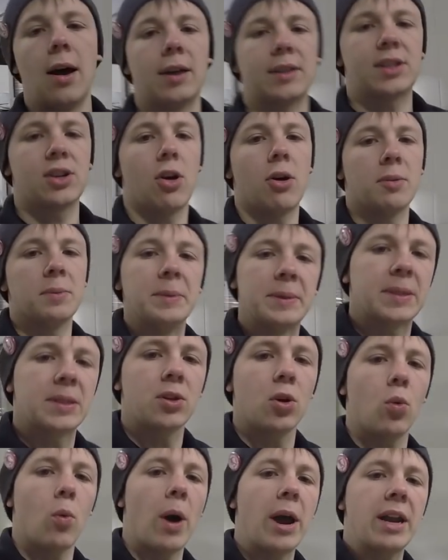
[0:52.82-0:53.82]
So I'm
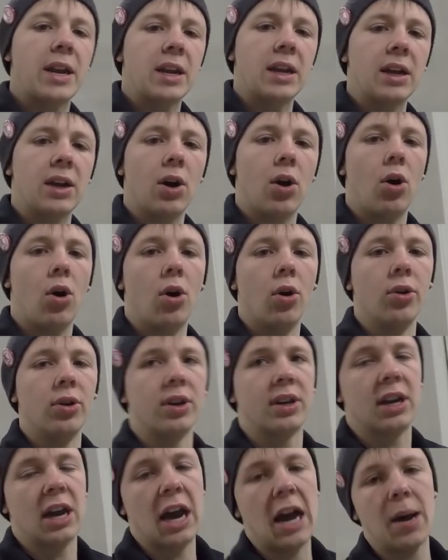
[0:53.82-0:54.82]
still waiting
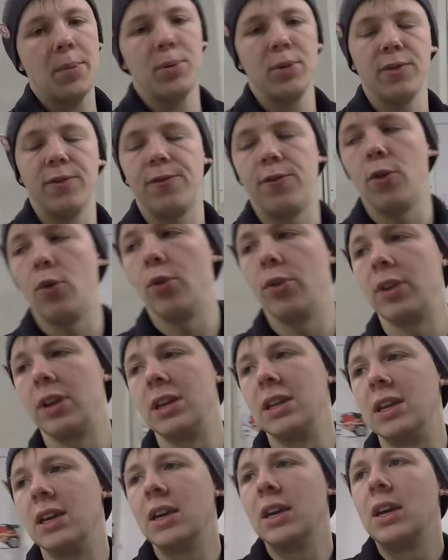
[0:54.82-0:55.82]
on carpet for
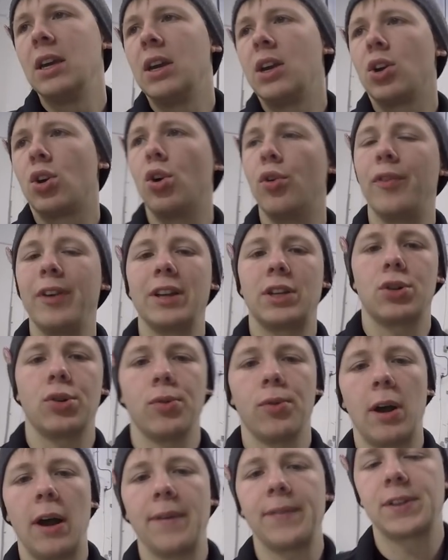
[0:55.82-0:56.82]
the Corvette
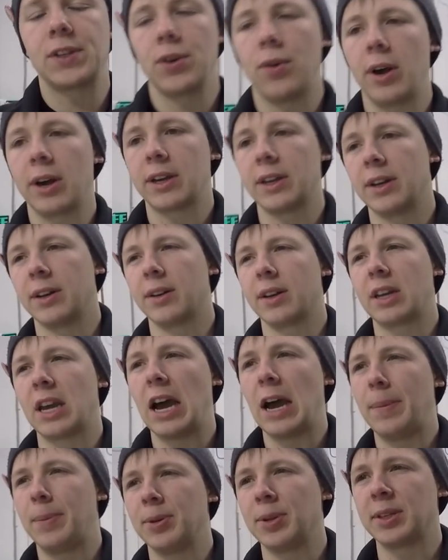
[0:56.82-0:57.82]
to arrive so I can
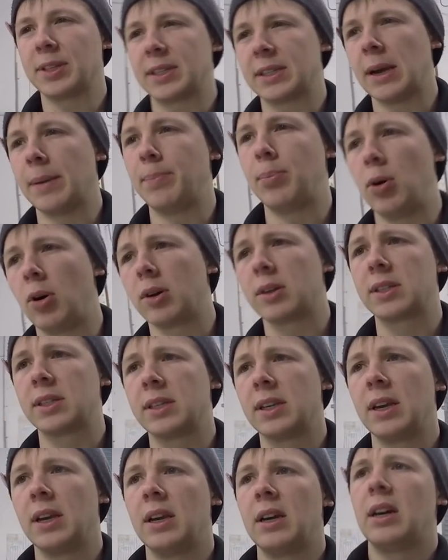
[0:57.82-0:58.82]
carpet the sub
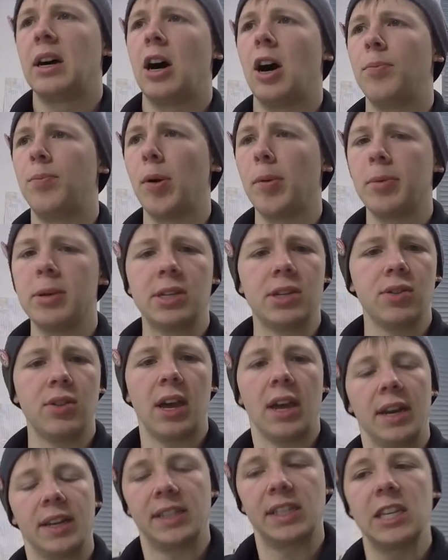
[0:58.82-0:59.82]
box. I'll probably do
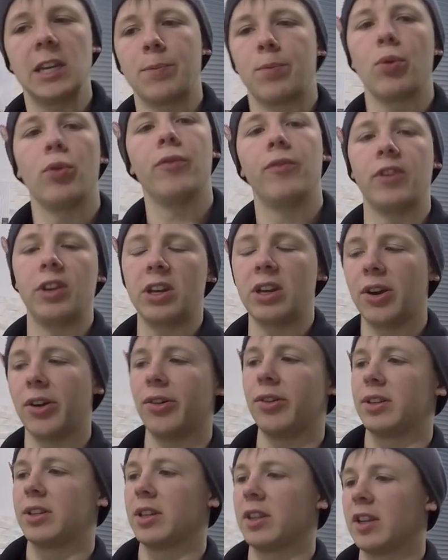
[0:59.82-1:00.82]
that in a separate
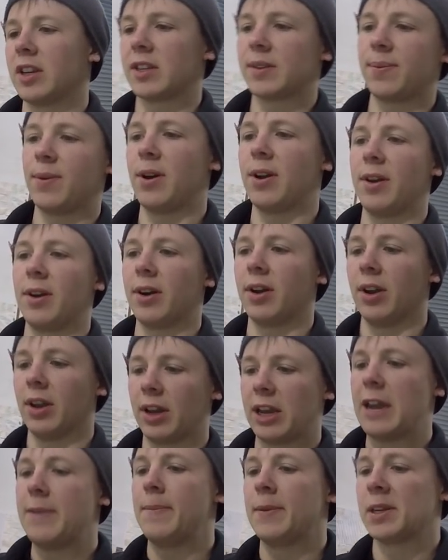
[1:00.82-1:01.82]
video to this one. I'm
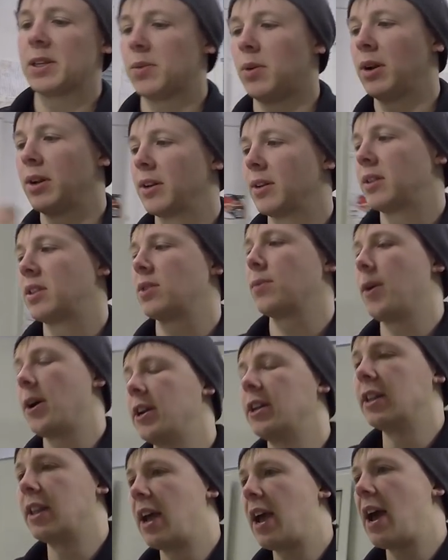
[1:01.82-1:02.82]
gonna keep this one
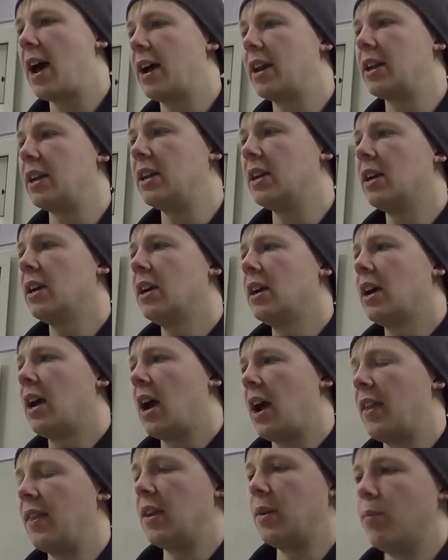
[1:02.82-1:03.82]
surrounding the Audi,
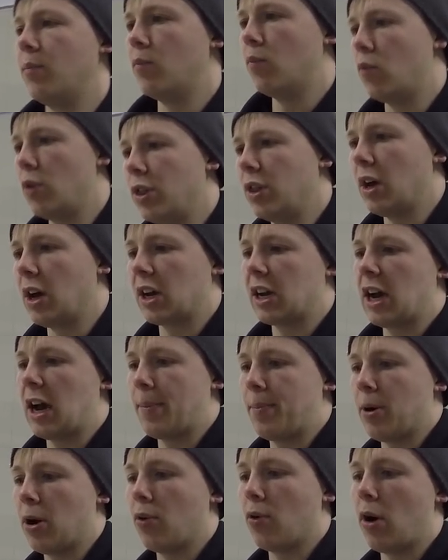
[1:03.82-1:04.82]
and then when the carpet